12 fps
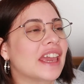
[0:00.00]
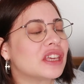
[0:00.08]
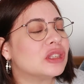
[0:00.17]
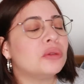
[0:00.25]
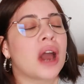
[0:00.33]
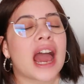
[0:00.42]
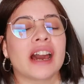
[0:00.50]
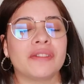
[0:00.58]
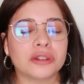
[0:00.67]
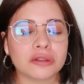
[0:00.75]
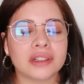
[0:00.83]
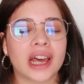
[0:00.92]
you
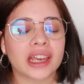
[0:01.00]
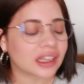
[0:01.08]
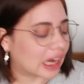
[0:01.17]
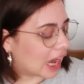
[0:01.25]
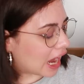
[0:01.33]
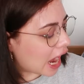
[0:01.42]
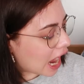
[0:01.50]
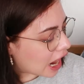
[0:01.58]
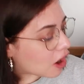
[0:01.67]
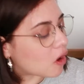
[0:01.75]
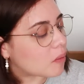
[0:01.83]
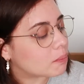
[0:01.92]
have to like
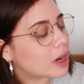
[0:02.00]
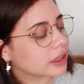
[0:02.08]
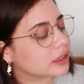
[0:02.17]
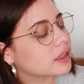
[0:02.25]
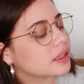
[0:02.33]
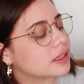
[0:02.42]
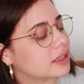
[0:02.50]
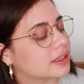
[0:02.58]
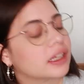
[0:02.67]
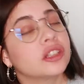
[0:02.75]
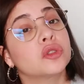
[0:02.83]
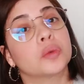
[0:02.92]
how Marcus
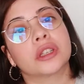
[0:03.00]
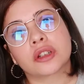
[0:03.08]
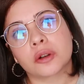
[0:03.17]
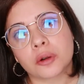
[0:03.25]
Sedgwick